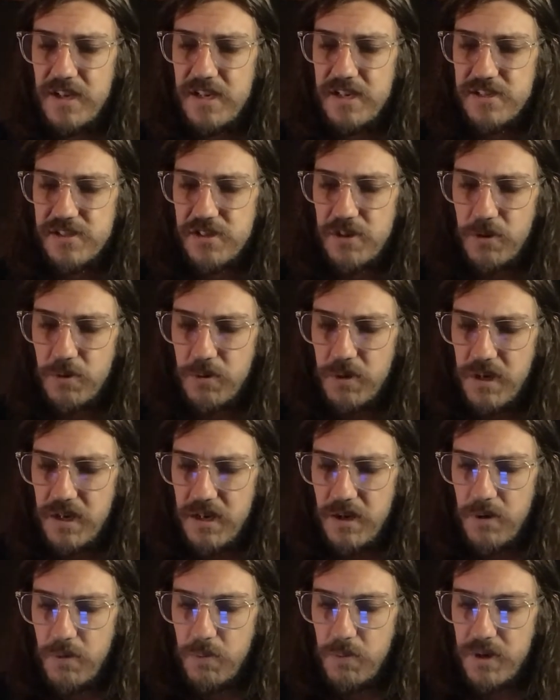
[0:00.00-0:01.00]
So
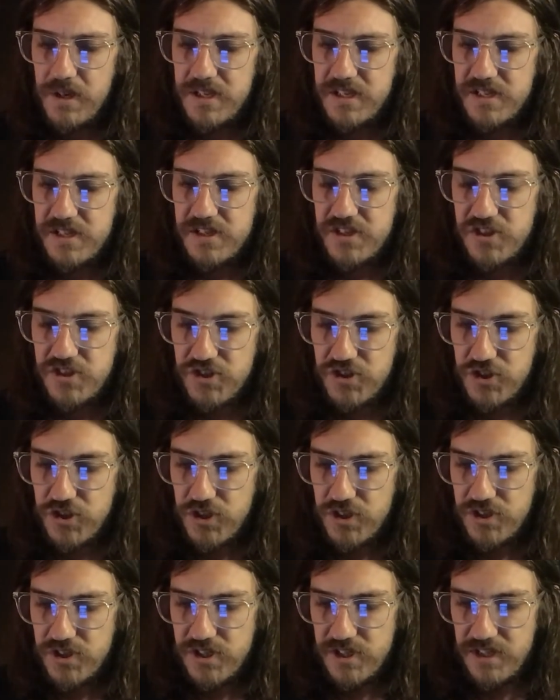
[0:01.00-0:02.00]
what
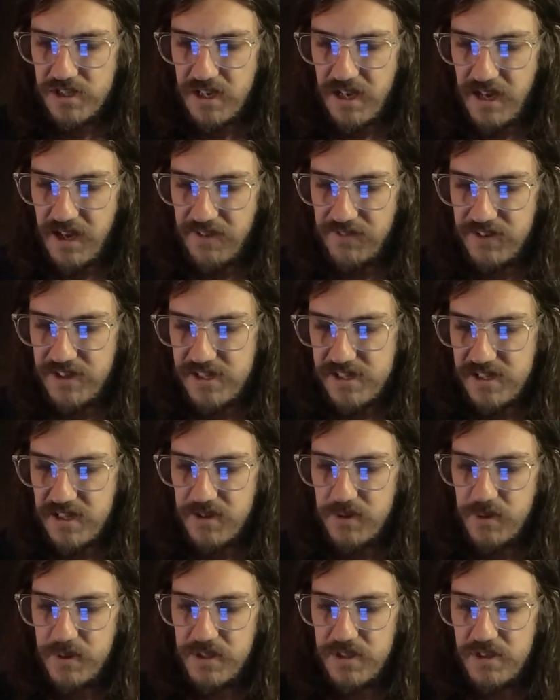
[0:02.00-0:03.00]
Search and Dive is
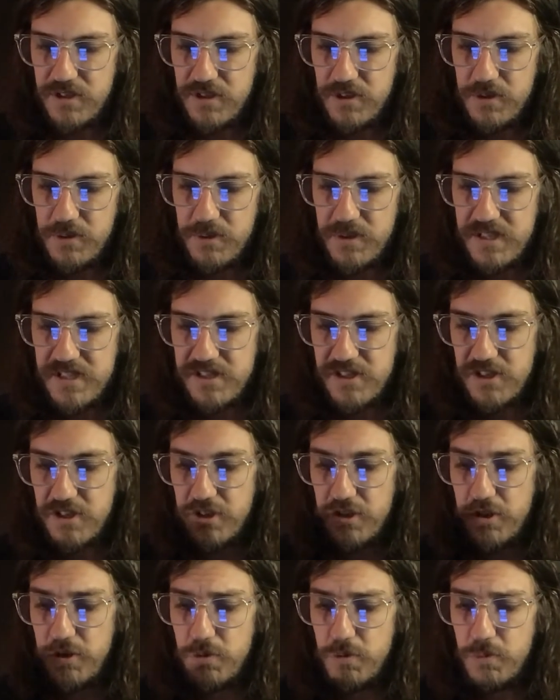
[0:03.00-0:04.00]
going to do is
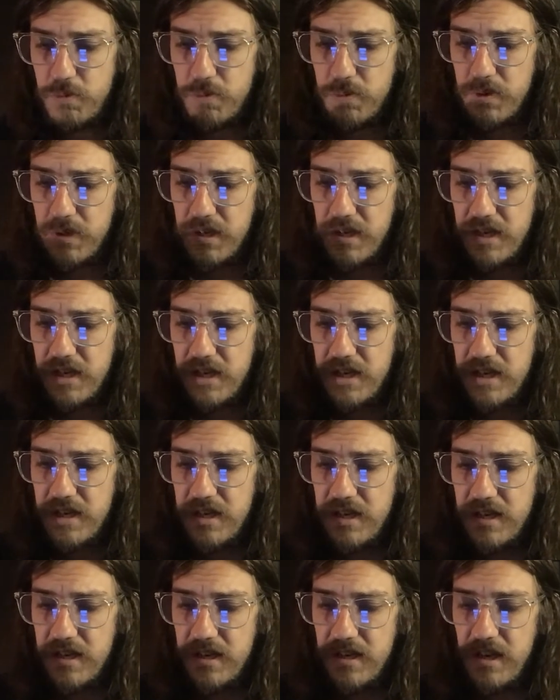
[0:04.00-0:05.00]

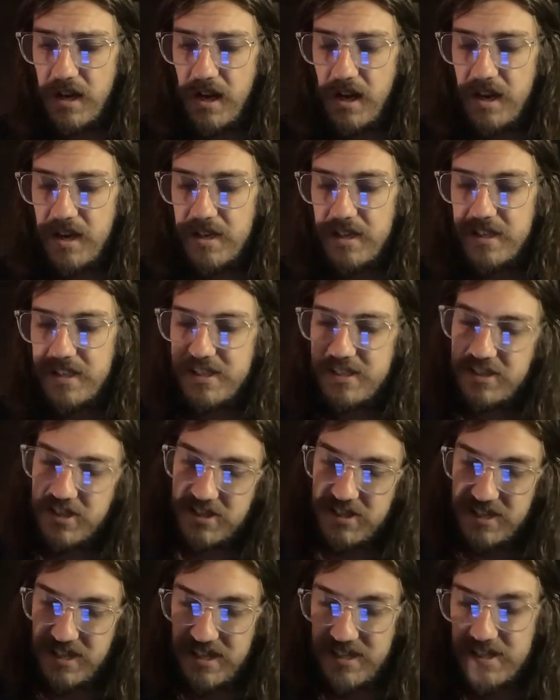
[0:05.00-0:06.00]
it
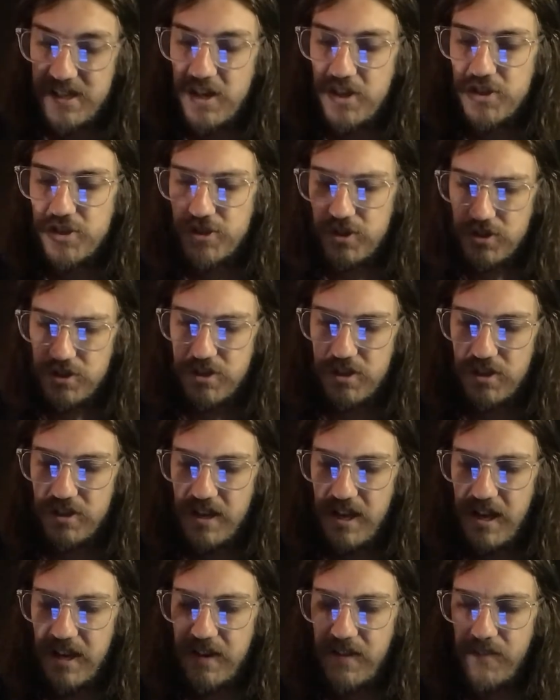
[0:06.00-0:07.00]
just says, search your
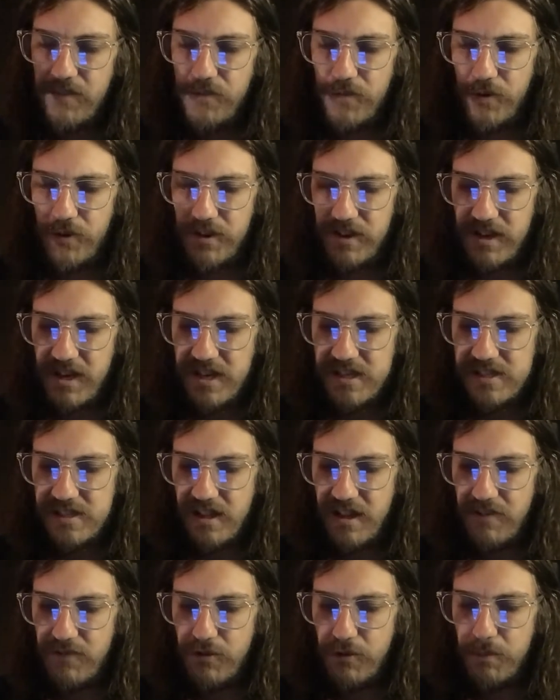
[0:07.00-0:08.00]
deck for the next
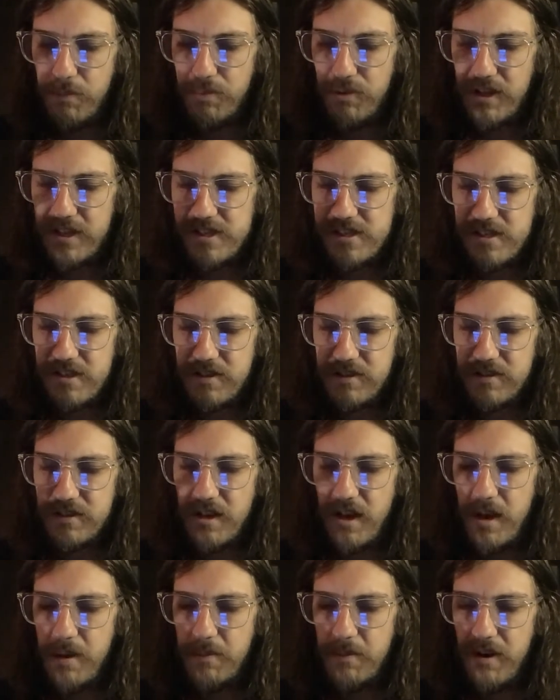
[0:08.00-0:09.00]
level, place it on
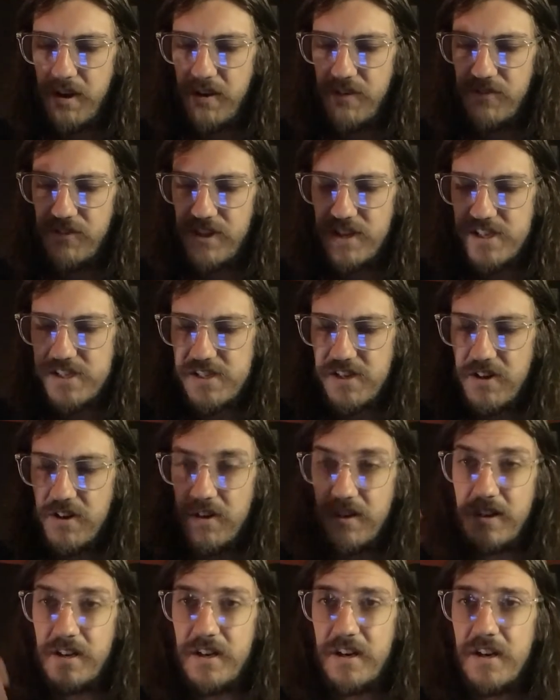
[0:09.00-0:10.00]
top of this
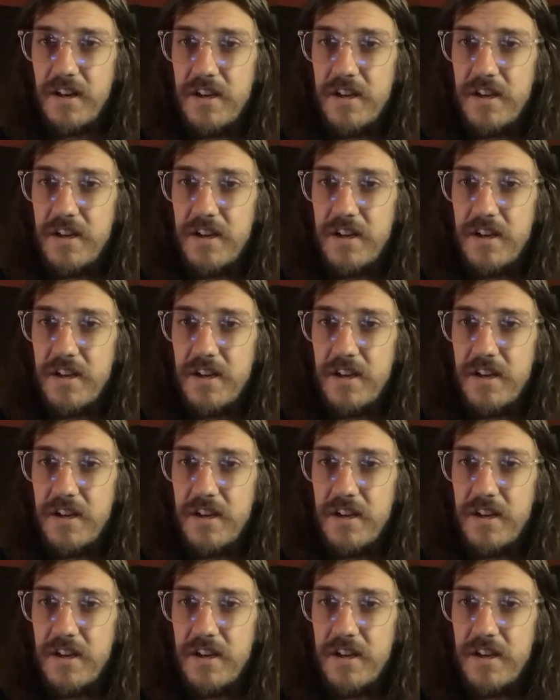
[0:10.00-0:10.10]
card.